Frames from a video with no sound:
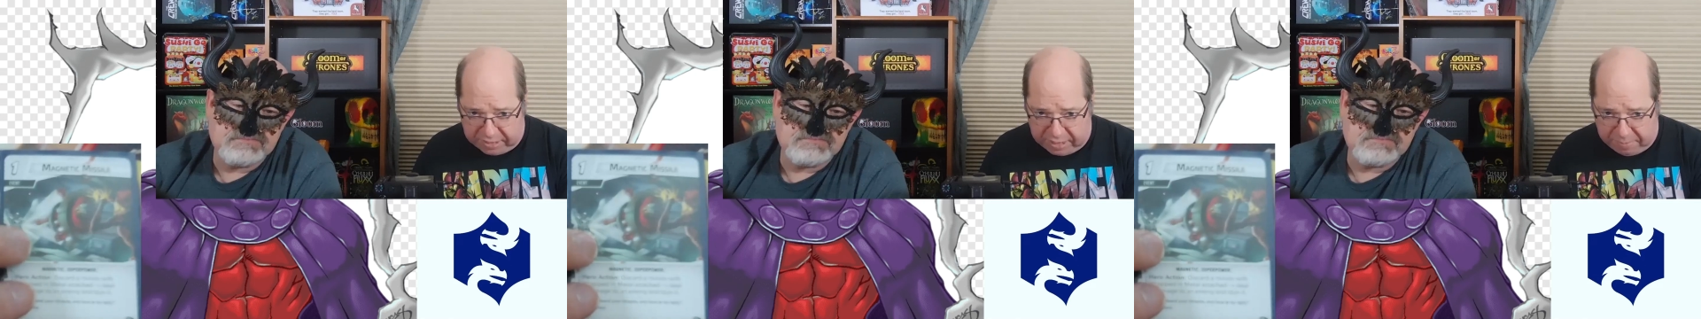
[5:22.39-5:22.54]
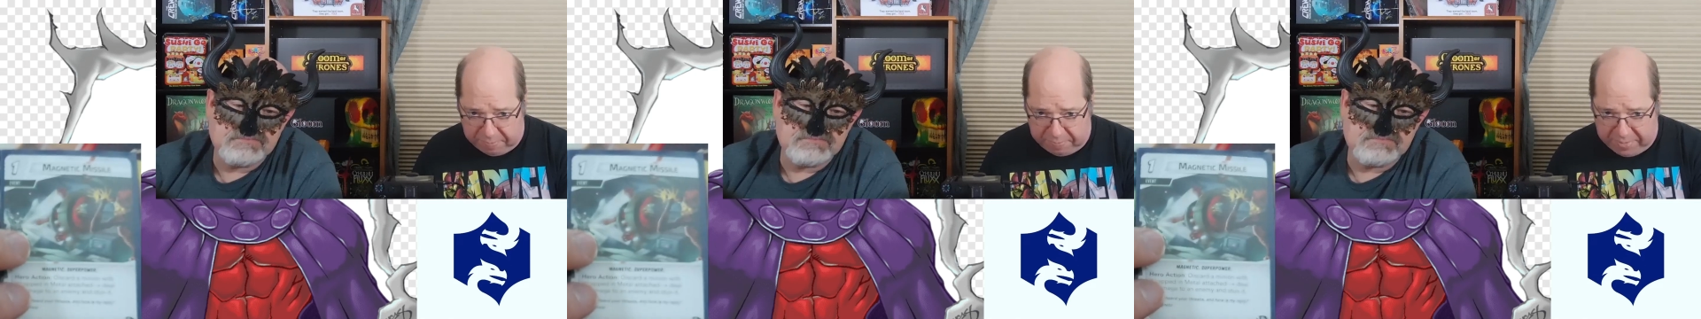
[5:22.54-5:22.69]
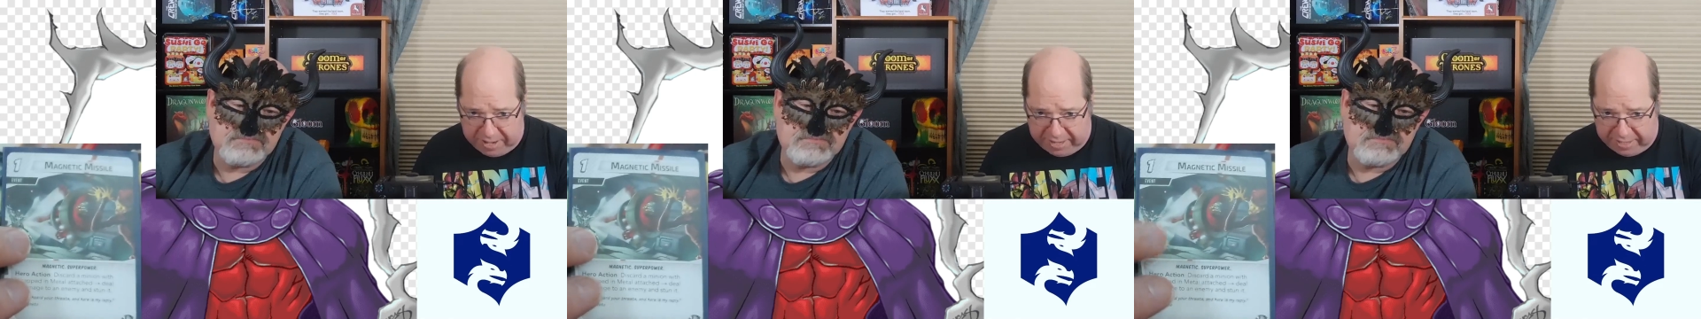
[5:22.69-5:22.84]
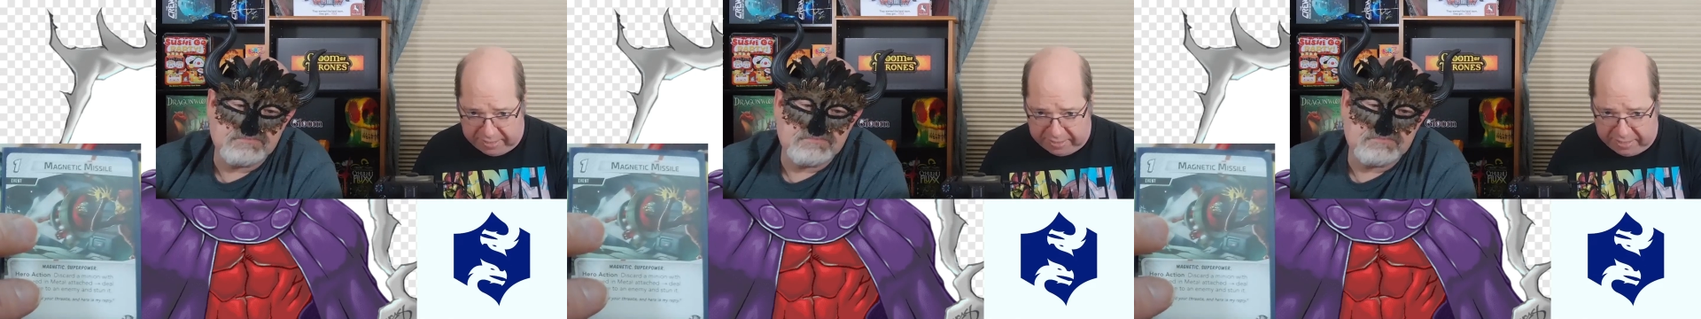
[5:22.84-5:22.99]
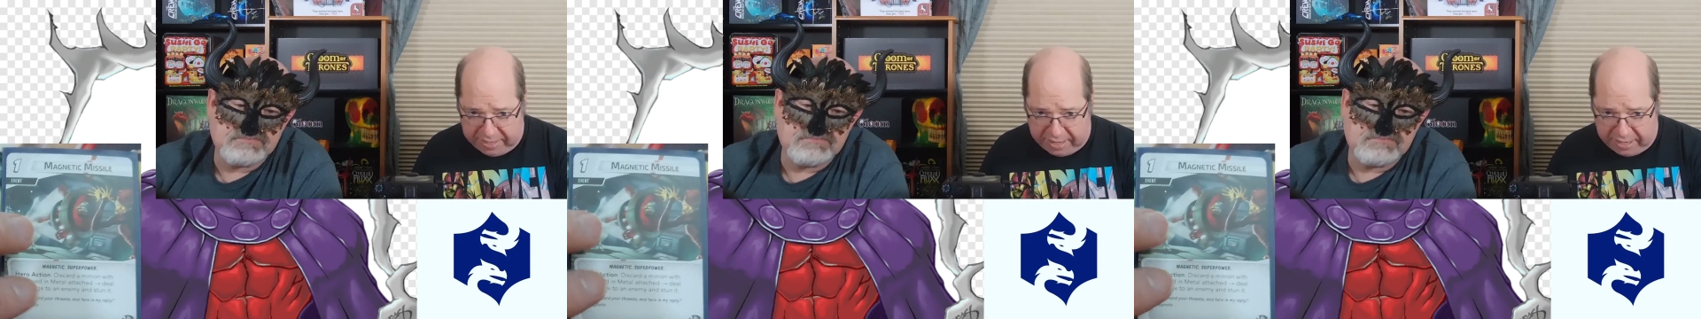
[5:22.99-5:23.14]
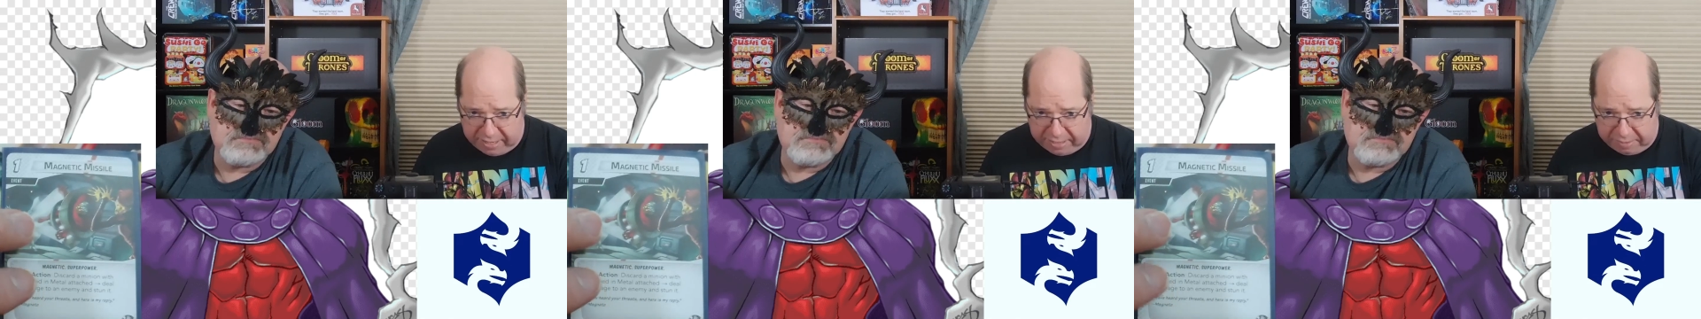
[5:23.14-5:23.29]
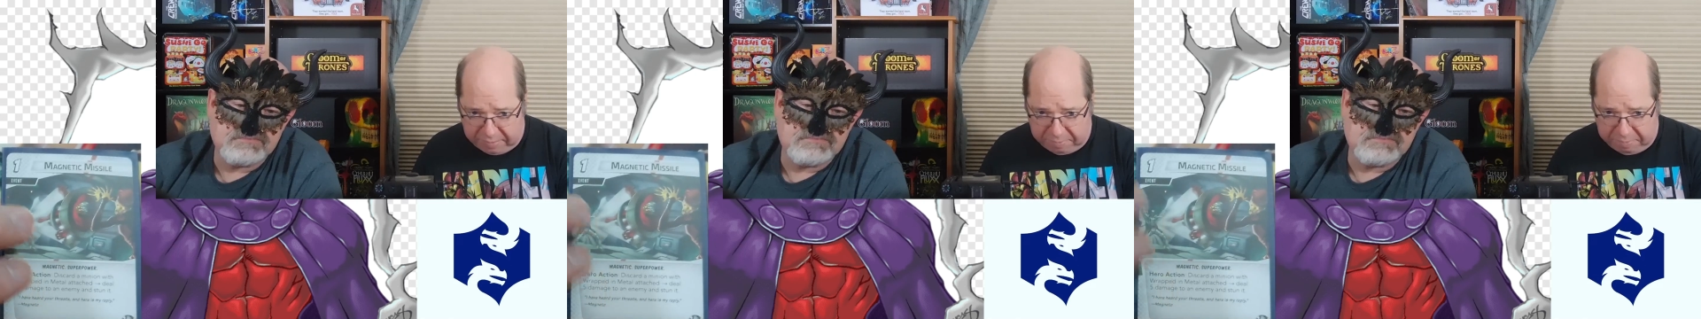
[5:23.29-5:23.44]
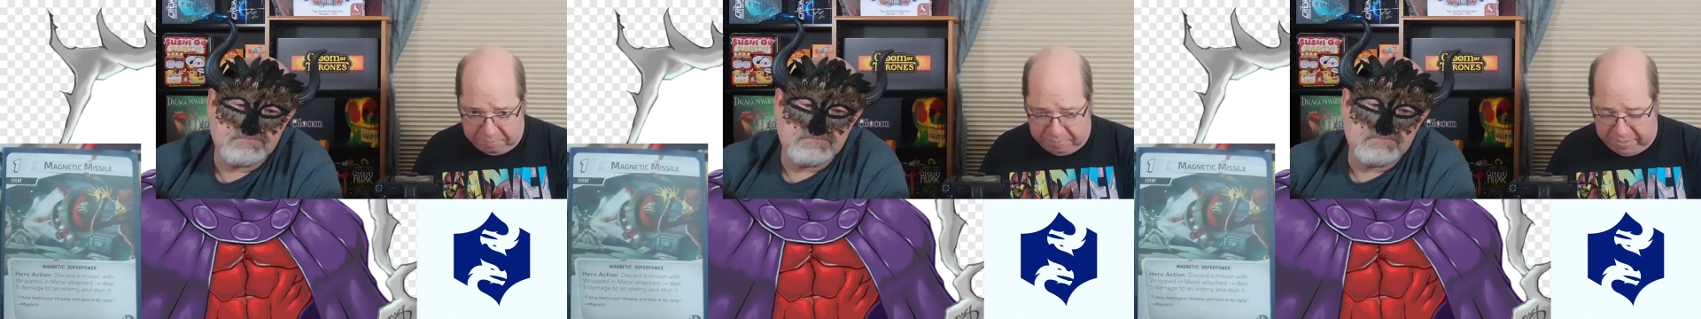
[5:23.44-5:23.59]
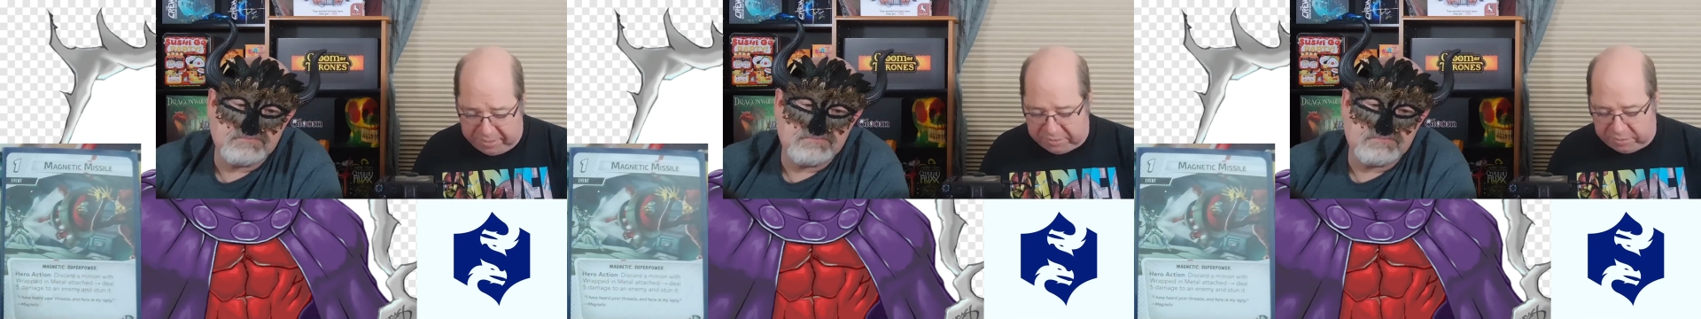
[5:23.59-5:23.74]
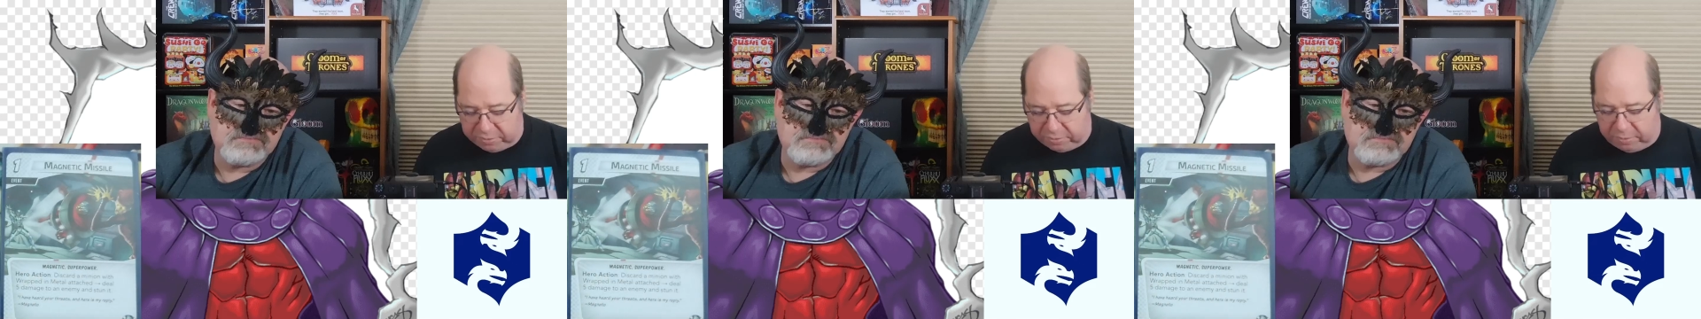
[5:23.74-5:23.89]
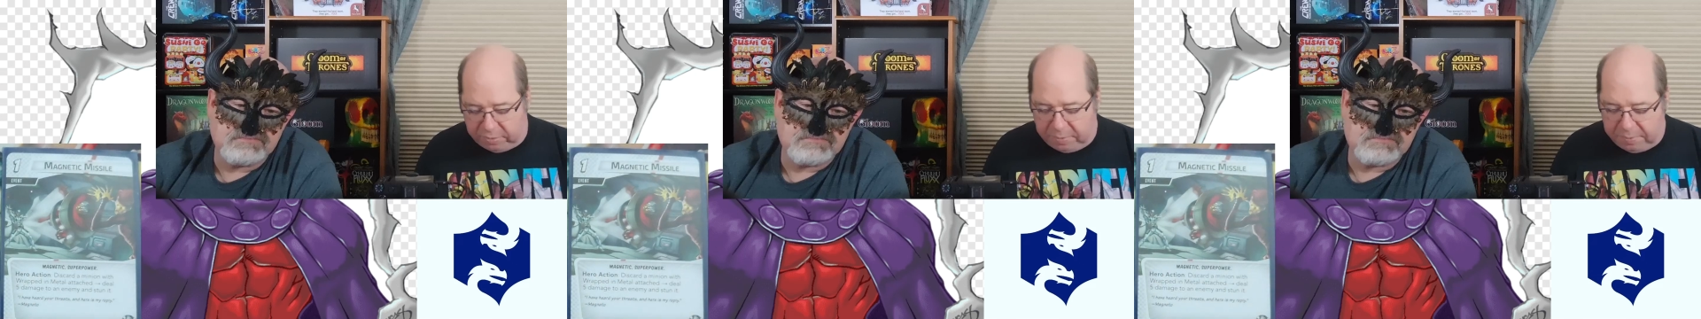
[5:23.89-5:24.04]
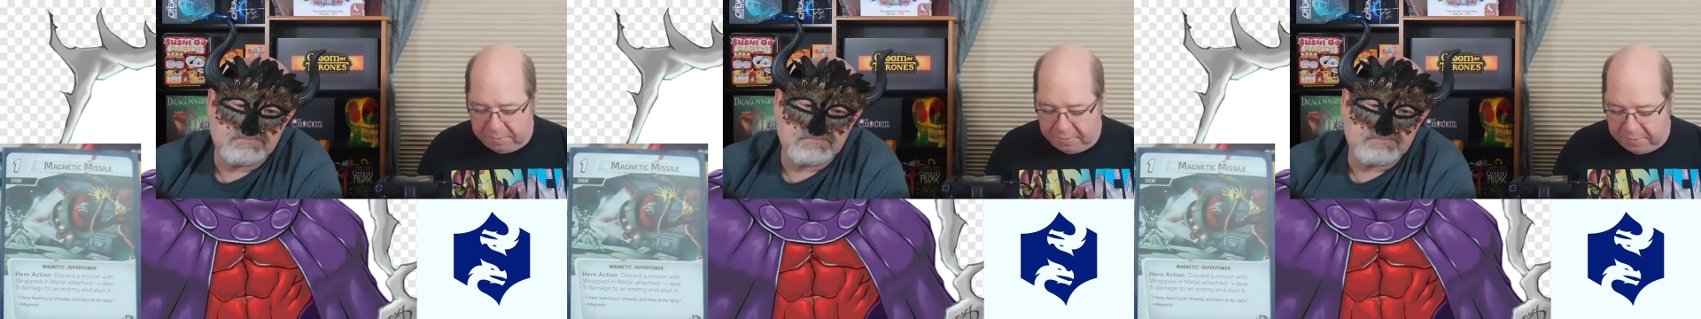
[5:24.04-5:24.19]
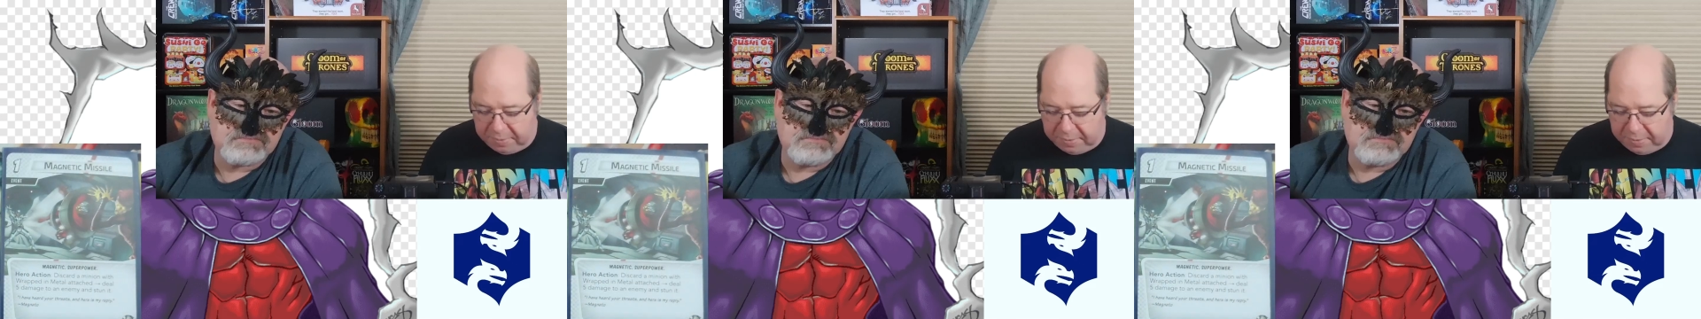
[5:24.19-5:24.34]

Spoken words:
of Magnetic Missile.